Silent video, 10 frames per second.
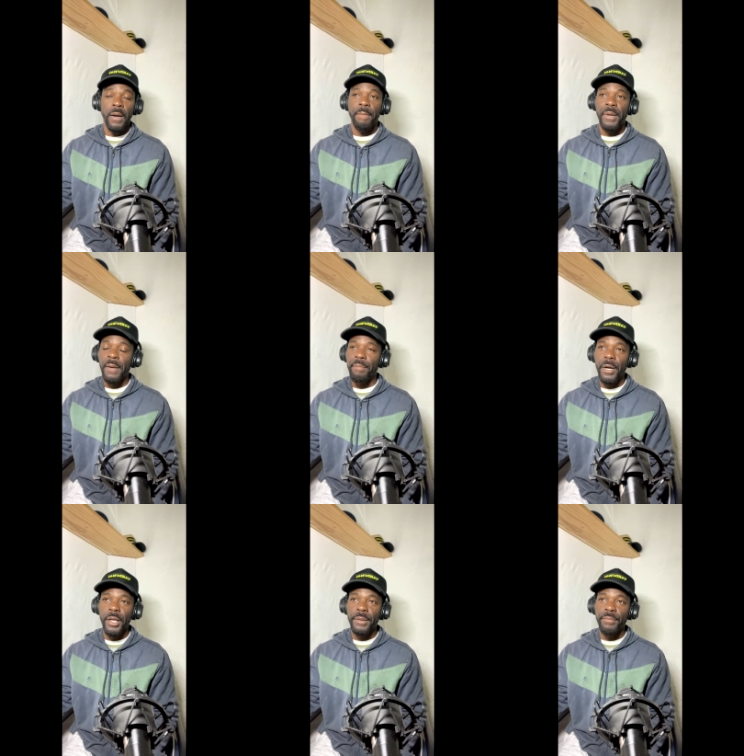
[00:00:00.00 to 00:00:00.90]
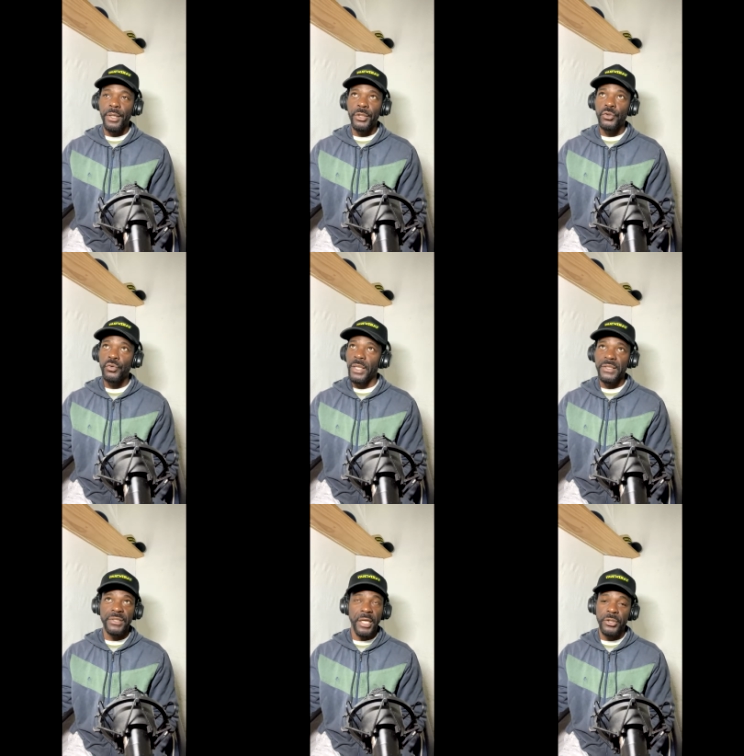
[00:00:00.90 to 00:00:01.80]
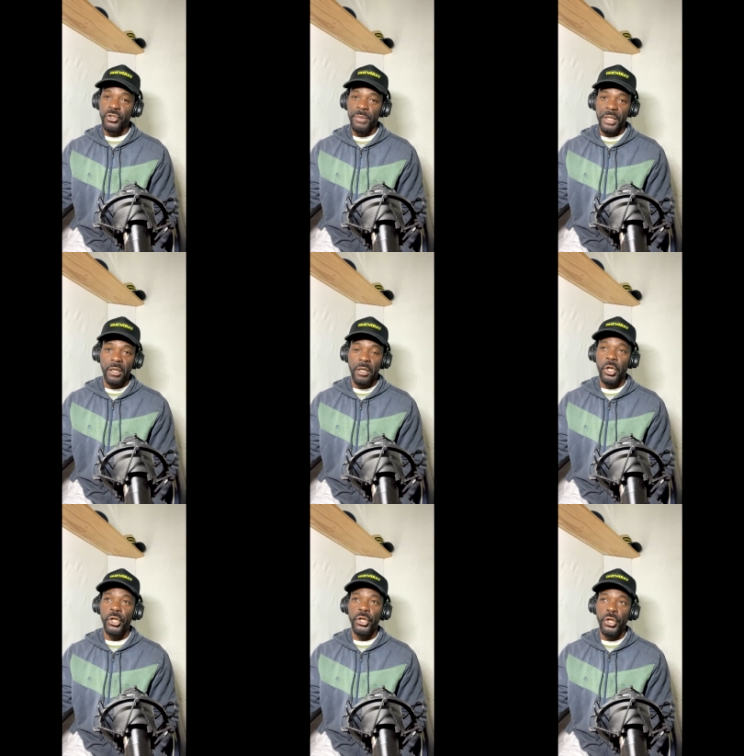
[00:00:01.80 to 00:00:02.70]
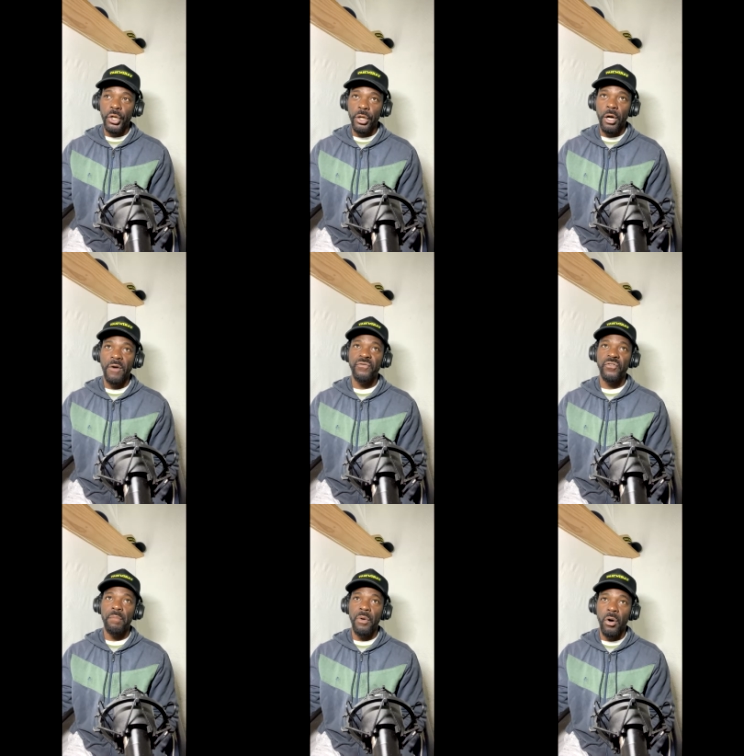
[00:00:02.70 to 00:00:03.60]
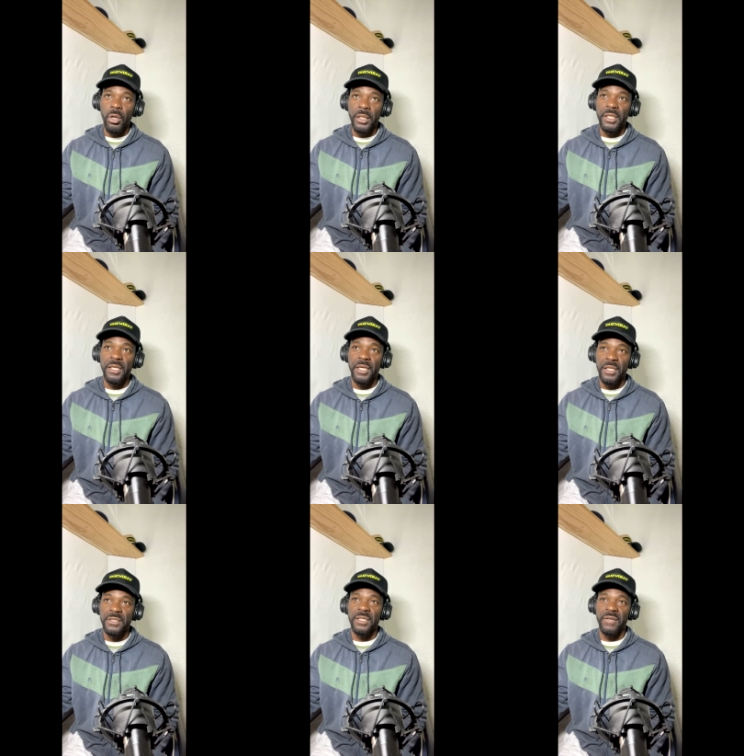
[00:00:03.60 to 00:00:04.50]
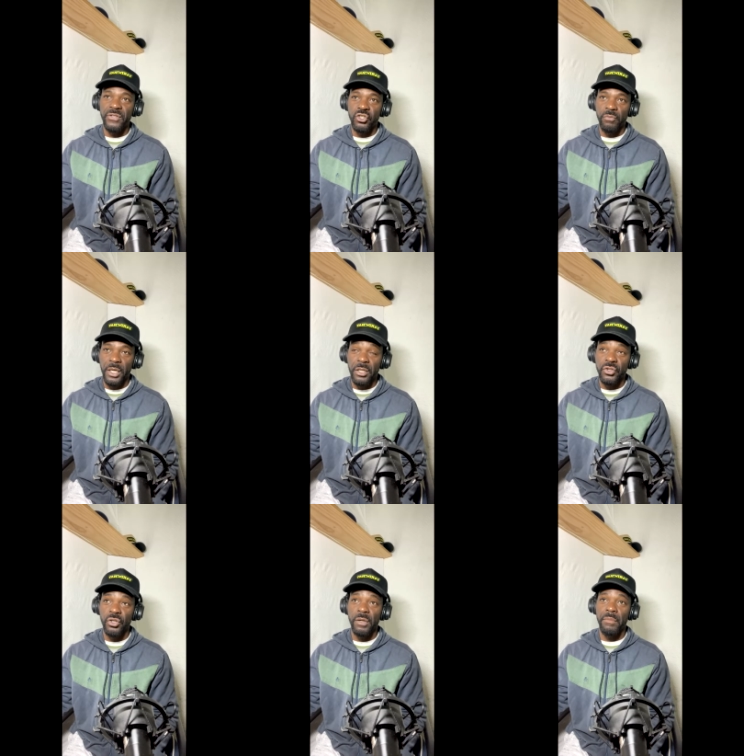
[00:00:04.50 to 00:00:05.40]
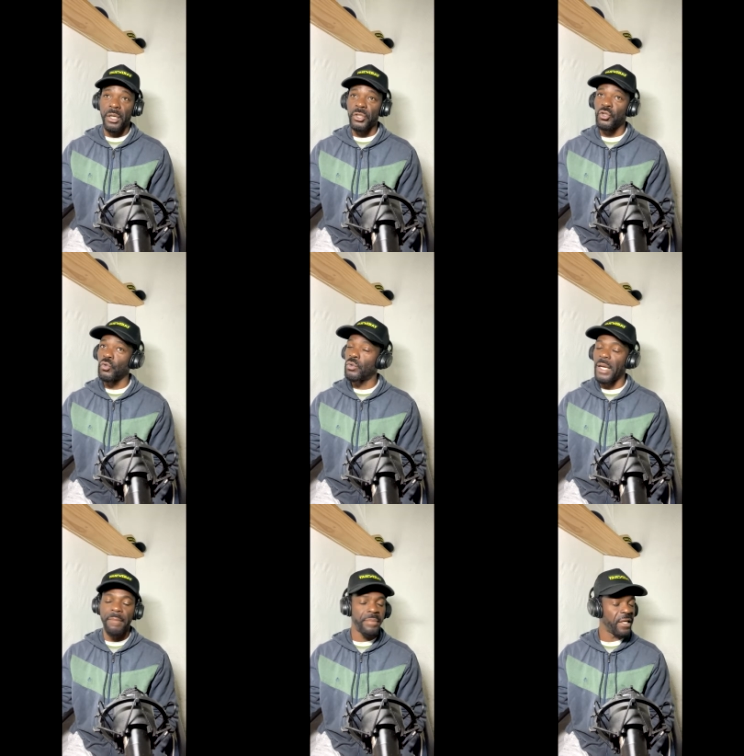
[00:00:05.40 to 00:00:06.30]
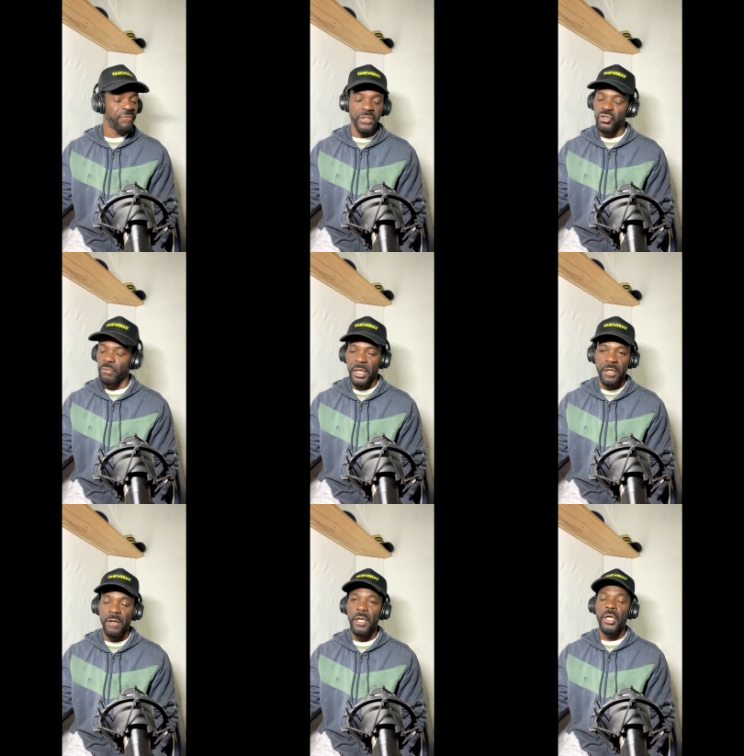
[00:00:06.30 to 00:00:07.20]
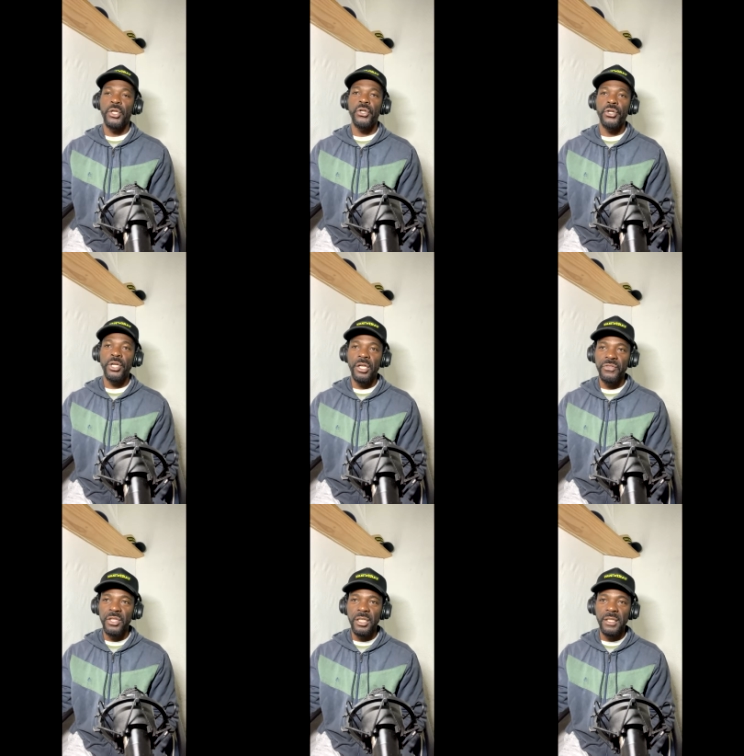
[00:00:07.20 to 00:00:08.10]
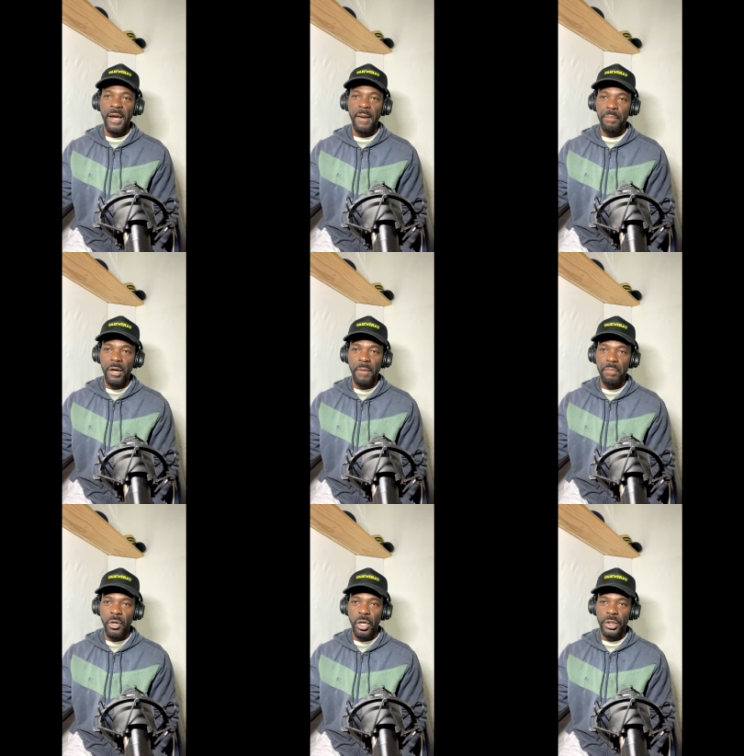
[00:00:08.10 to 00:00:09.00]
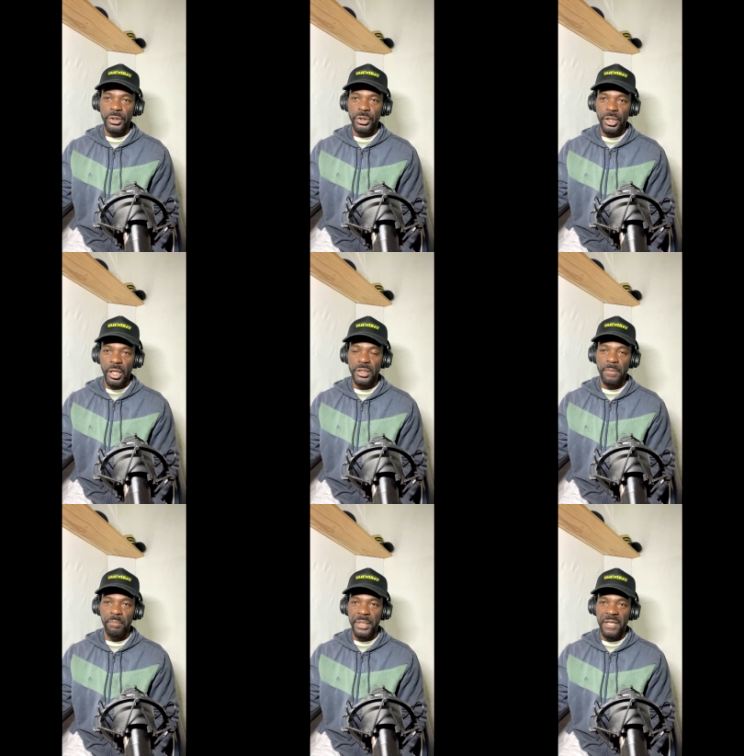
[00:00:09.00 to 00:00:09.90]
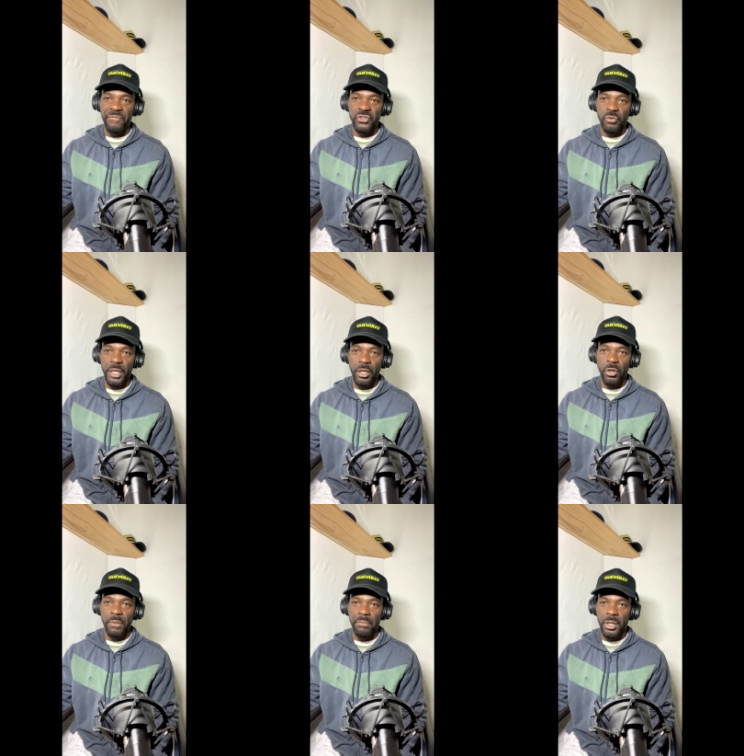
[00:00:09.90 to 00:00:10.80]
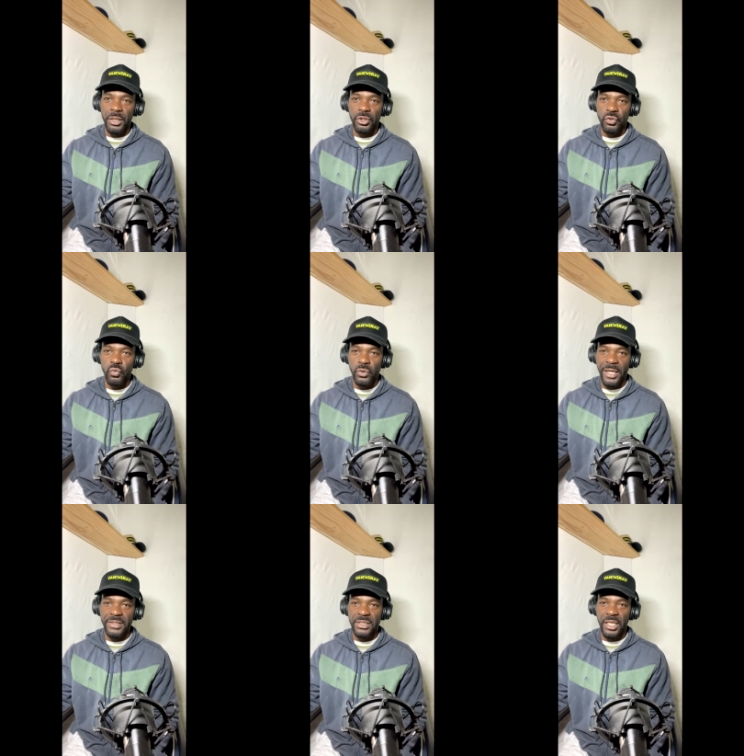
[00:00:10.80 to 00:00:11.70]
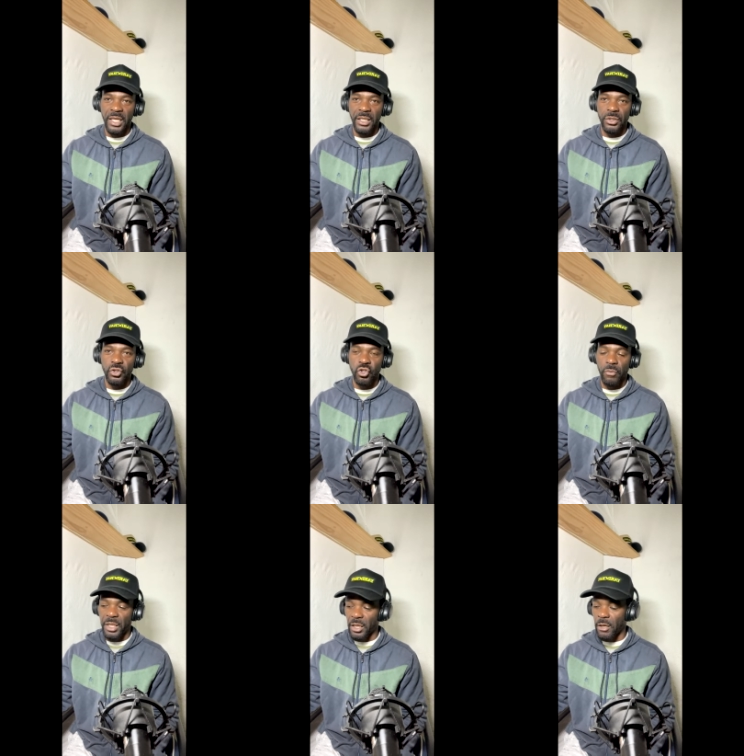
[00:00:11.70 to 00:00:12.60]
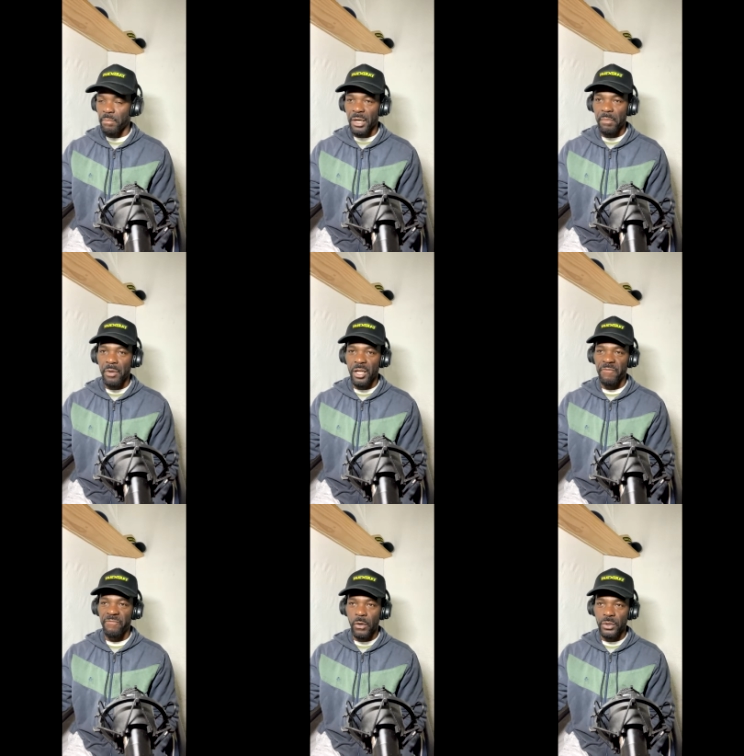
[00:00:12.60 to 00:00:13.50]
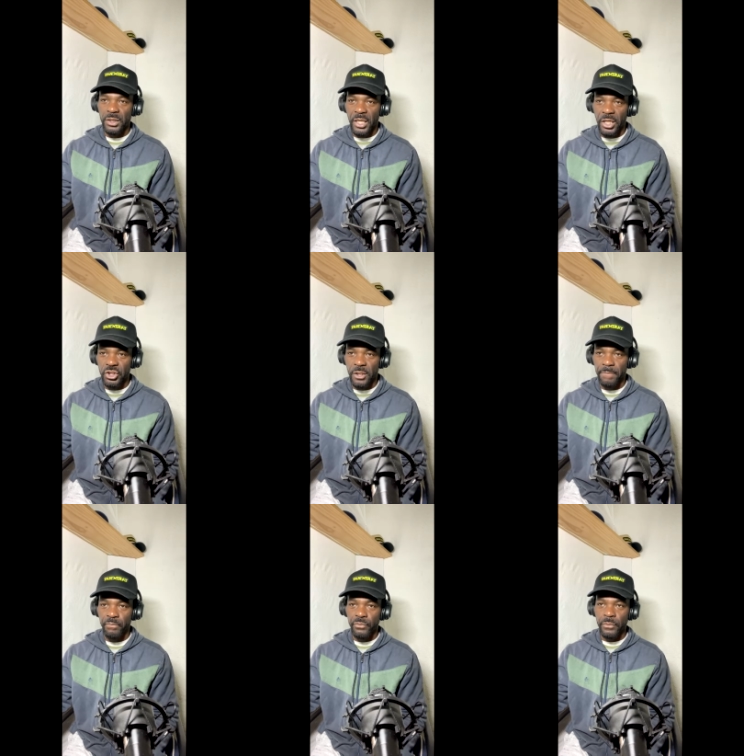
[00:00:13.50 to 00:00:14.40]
Bob Marley money do not stay in Jamaica because none of the Marley kids live in Jamaica. So the money do not benefit Jamaica. Nothing that Bob Marley does benefit Jamaica. The money do not stay in Jamaica. Bob Marley Foundation,